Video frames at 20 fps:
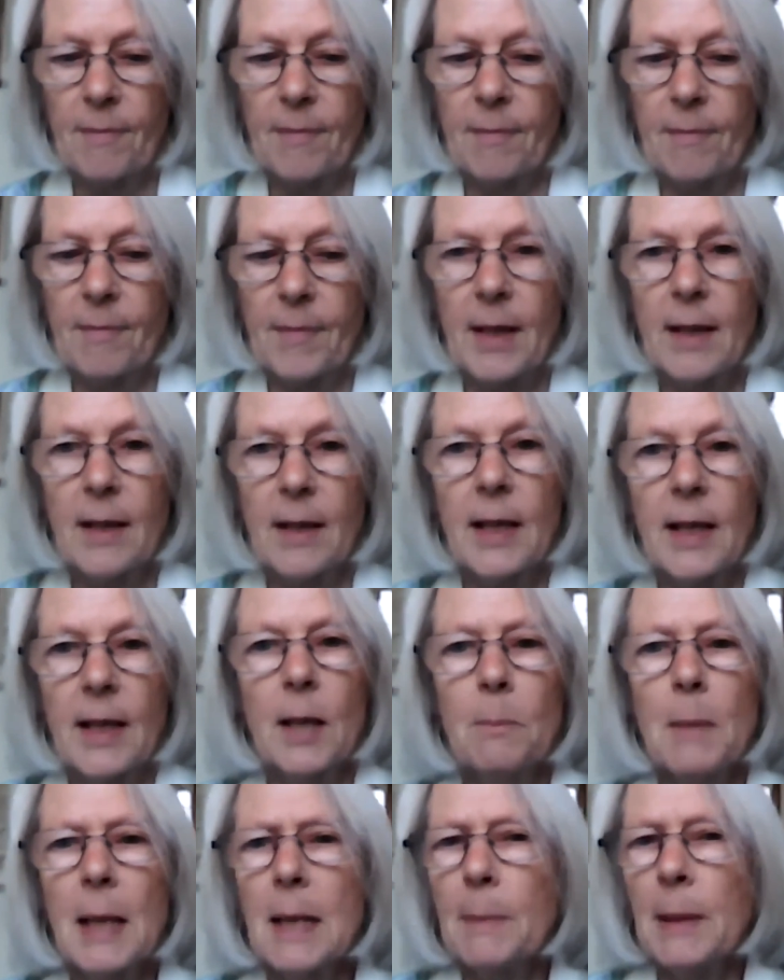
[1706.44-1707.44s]
And maybe
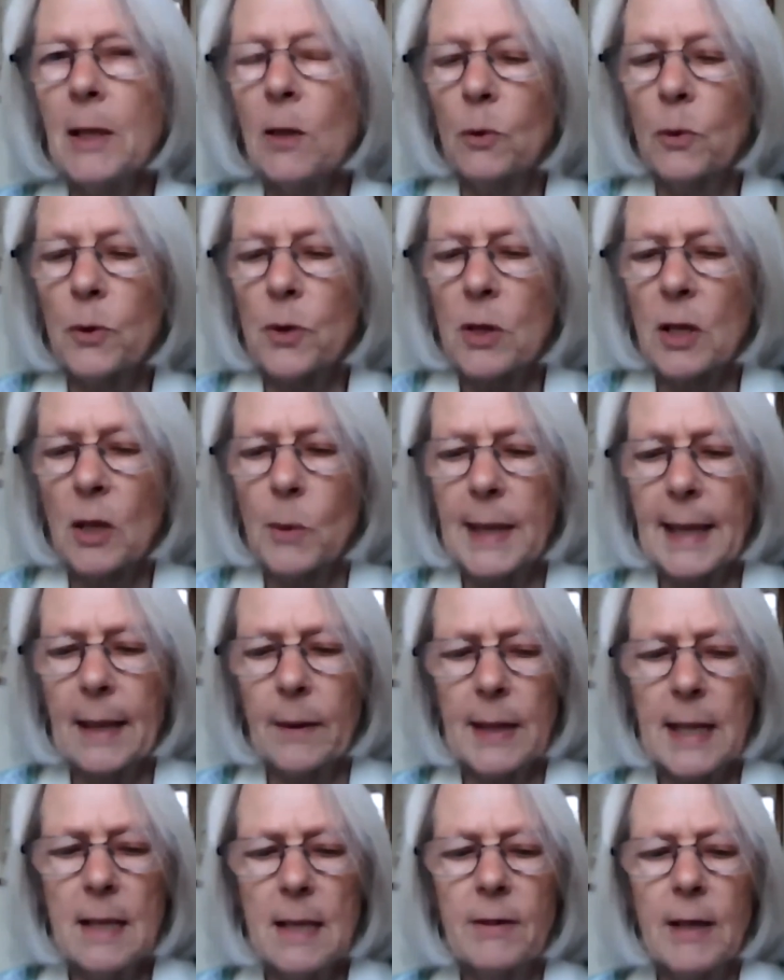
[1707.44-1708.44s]
also, without
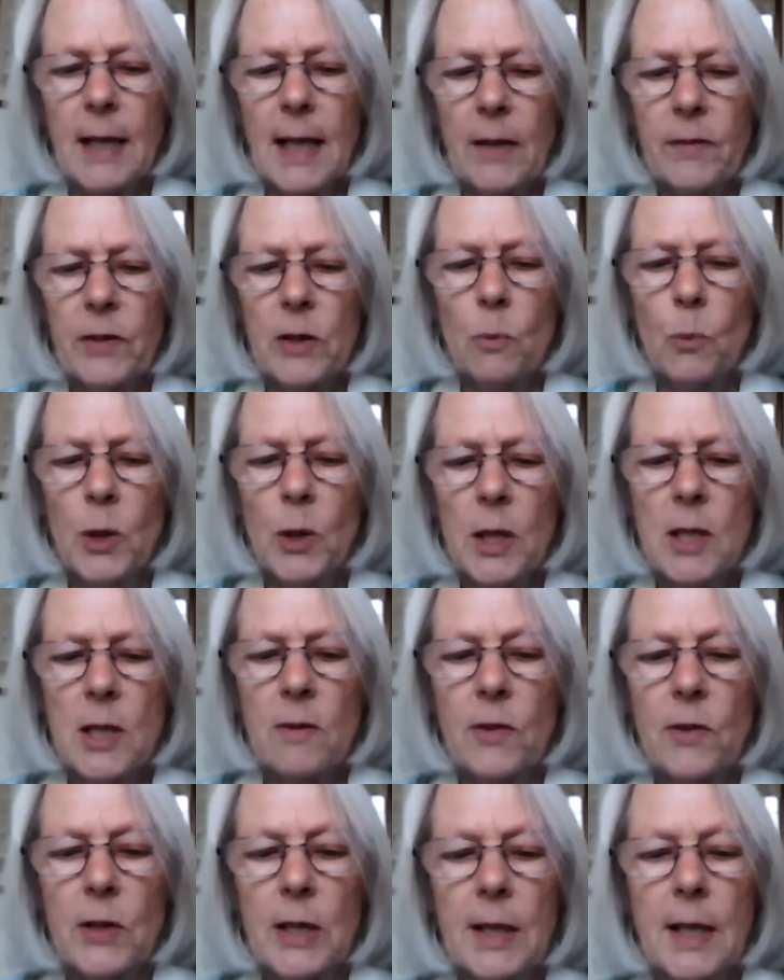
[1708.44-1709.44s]
even having words
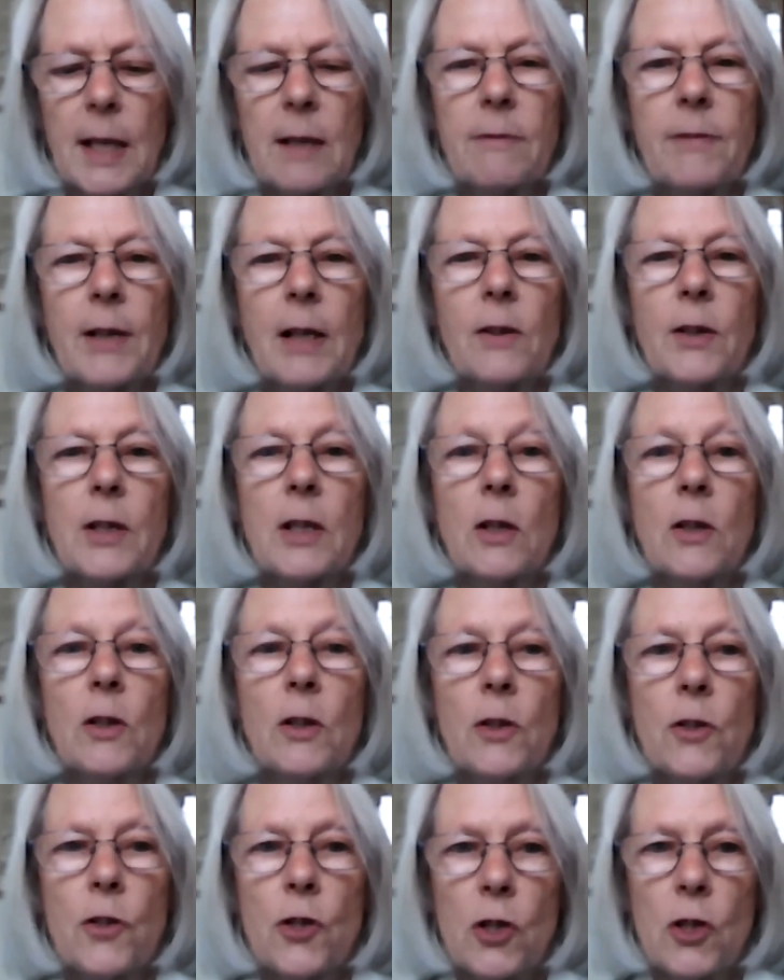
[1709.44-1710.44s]
for it, they felt the
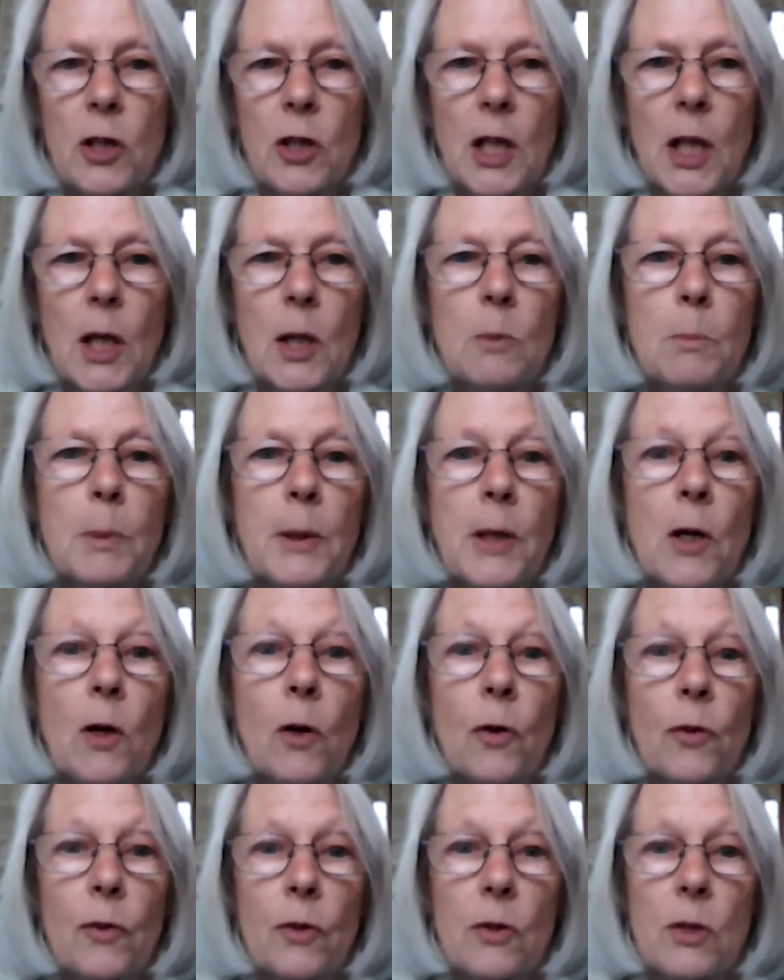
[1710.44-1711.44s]
urge to go
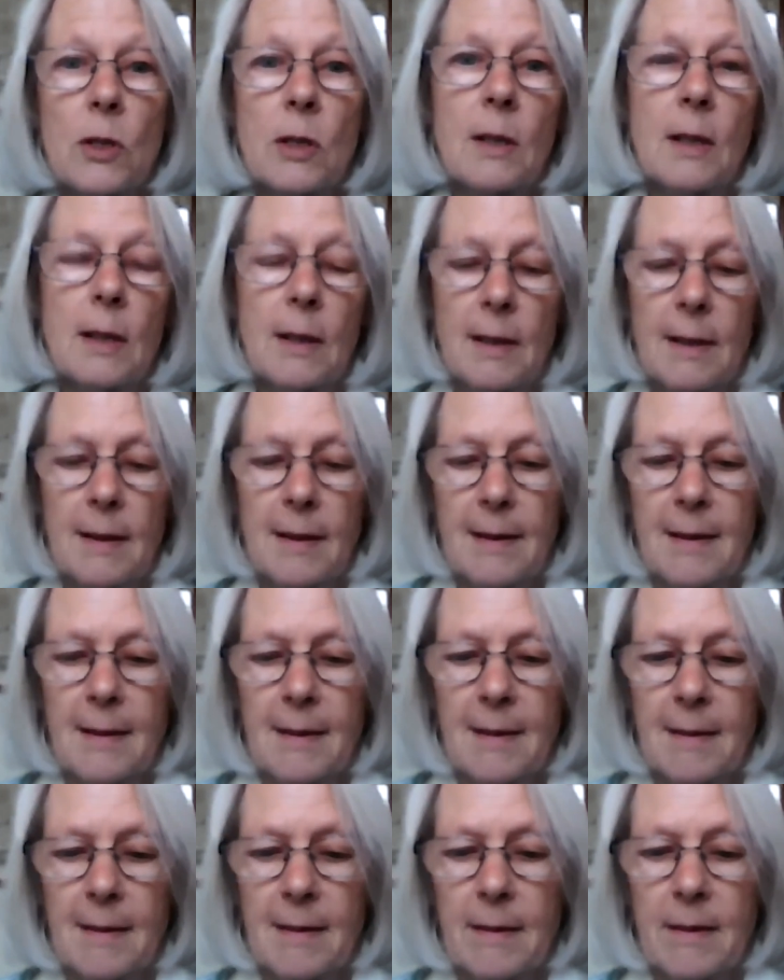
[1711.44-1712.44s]
beyond,
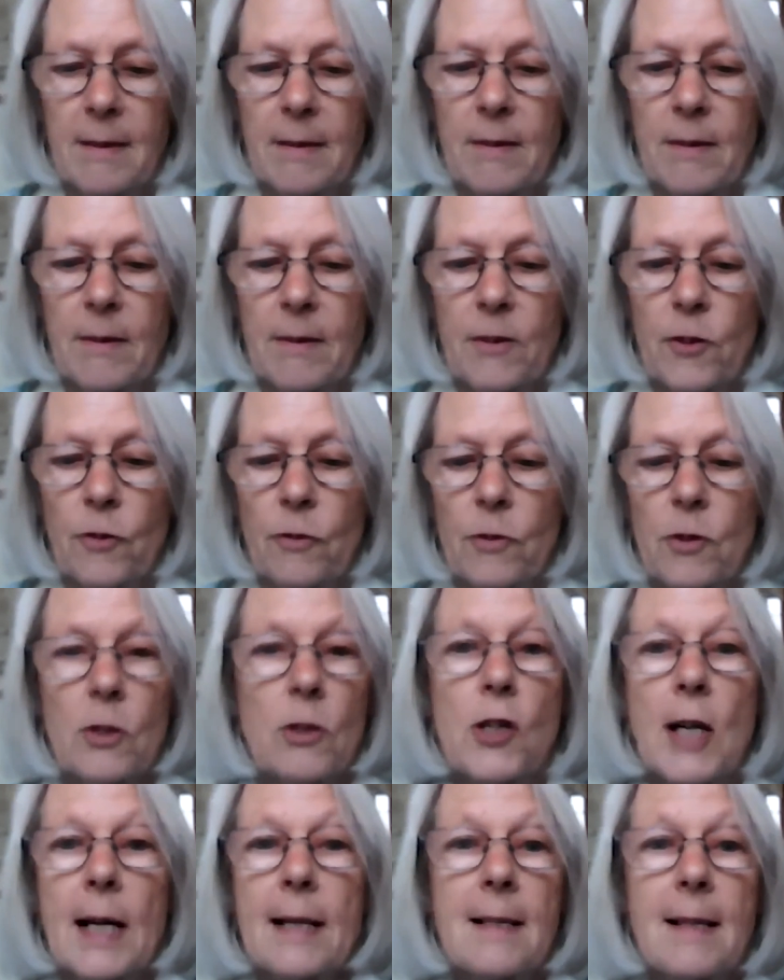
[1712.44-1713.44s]
to
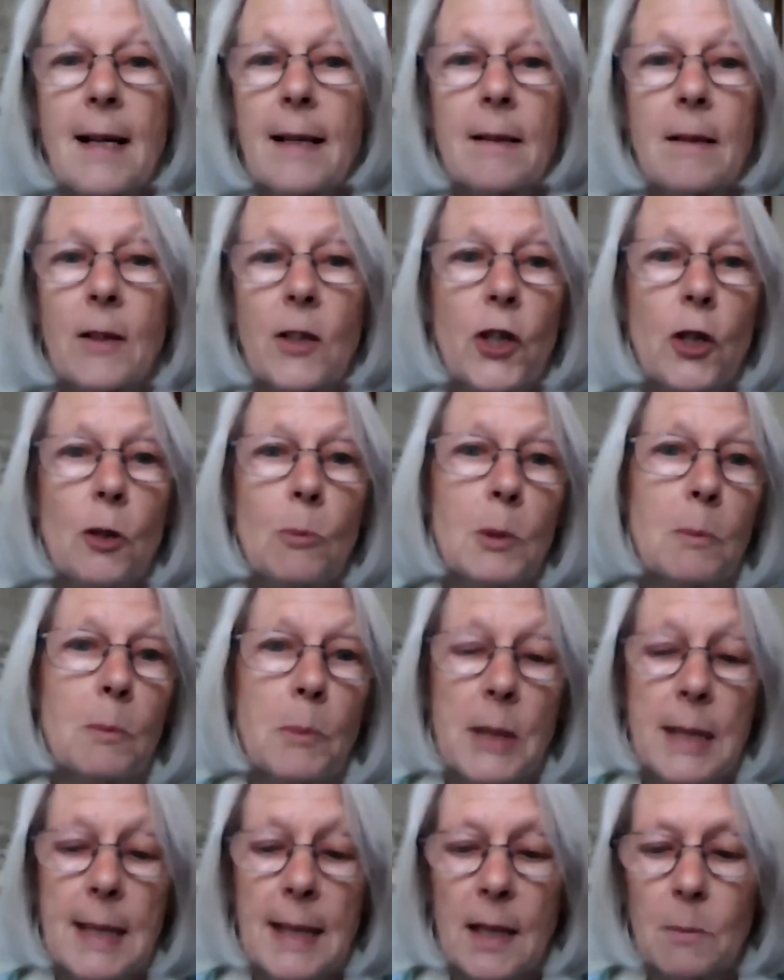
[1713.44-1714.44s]
transcend the human
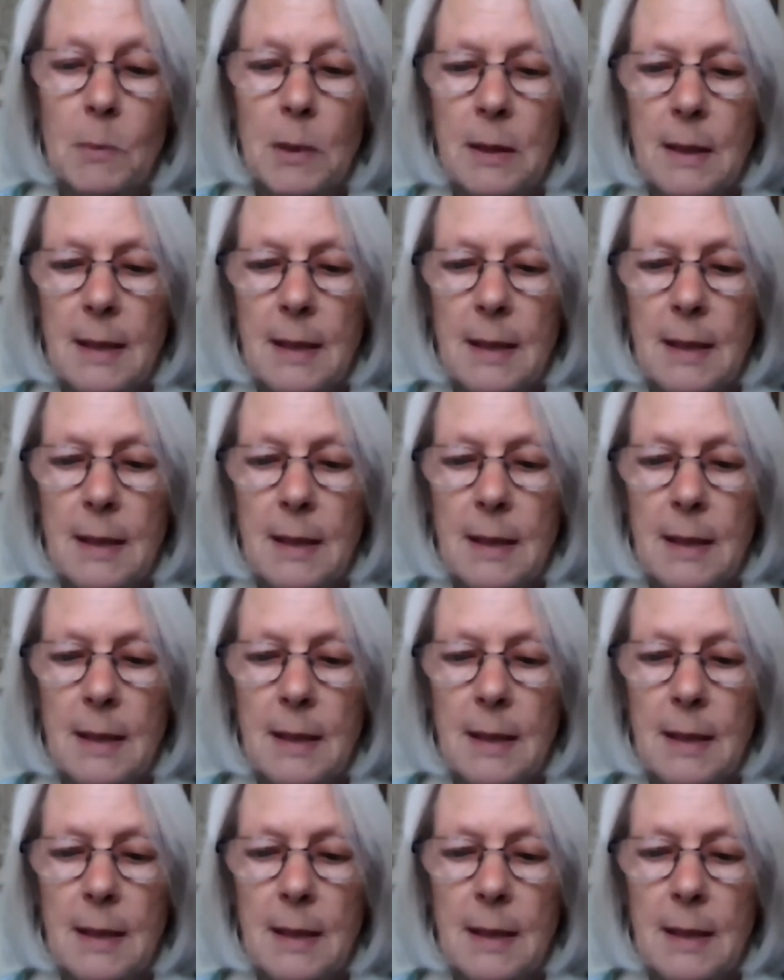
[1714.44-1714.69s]
predicament.